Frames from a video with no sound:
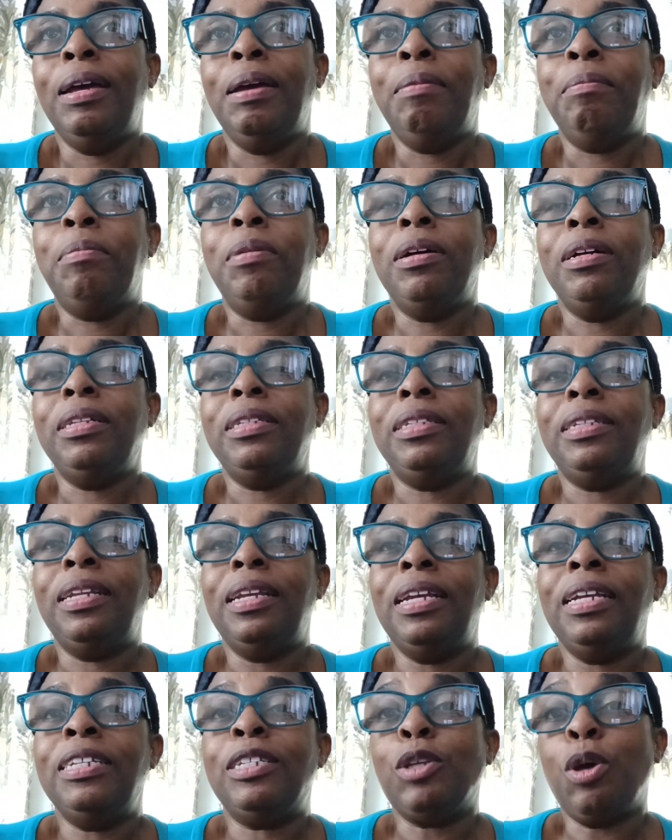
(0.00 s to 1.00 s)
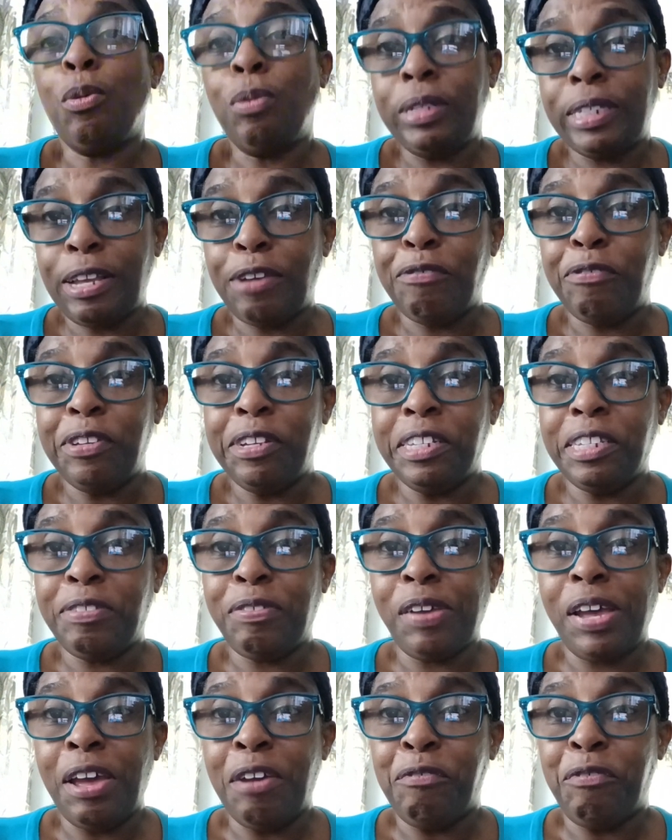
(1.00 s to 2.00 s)
but it's always a first for
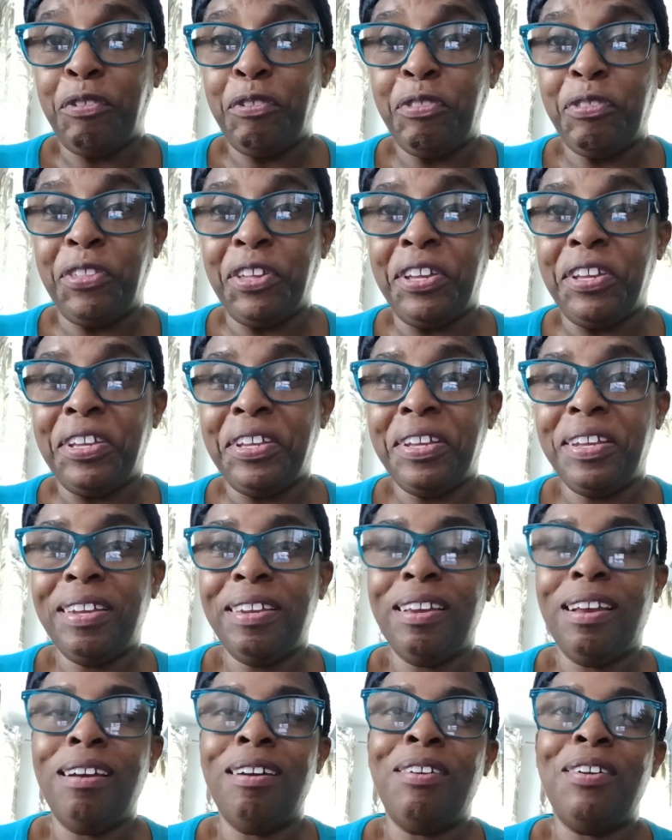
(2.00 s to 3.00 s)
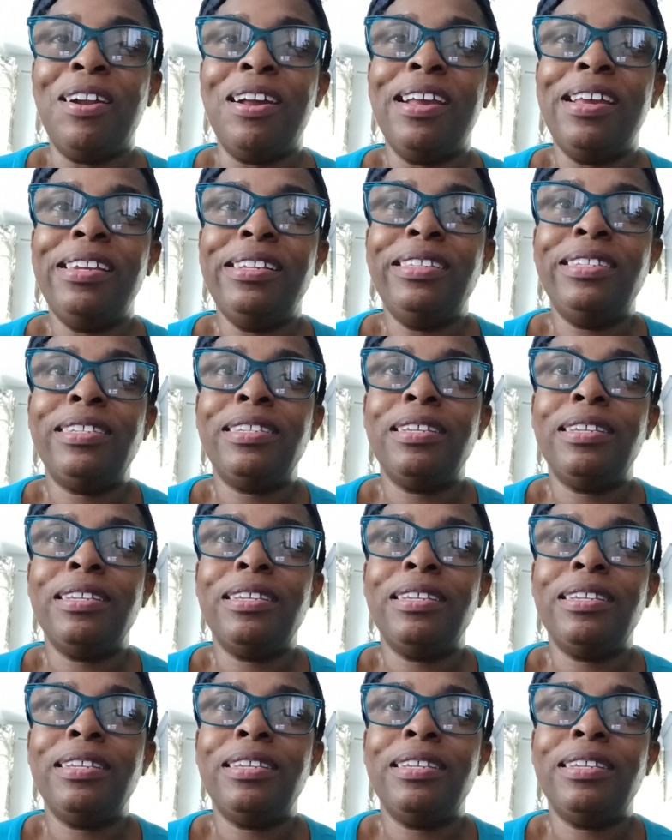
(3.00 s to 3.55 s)
everything. All right.